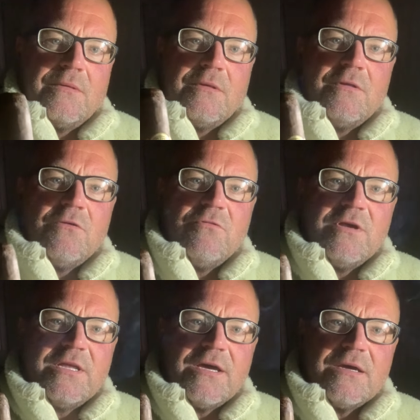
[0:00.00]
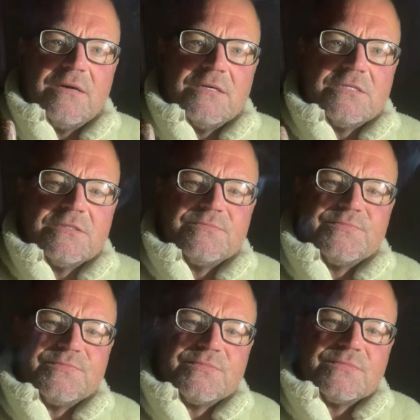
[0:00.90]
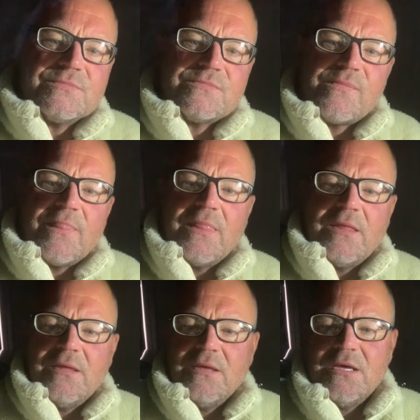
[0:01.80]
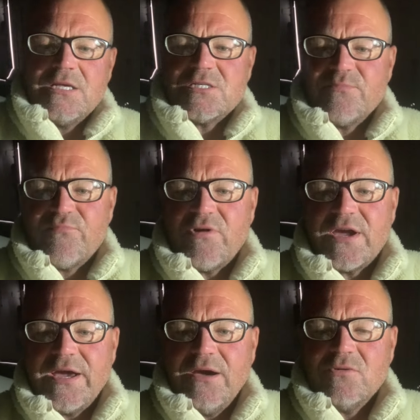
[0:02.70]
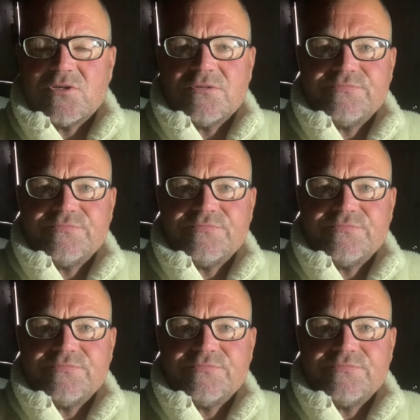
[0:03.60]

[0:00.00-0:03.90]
Can you read that, guys? It's a brick house.